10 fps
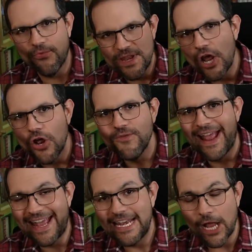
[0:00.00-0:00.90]

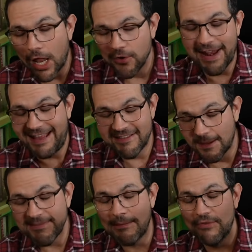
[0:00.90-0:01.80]
$380 and
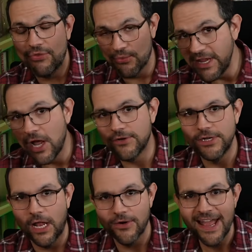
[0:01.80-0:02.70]
sometimes
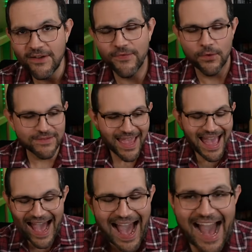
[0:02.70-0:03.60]
$300 headphones?
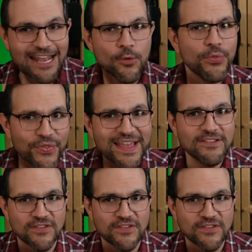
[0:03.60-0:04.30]
I don't think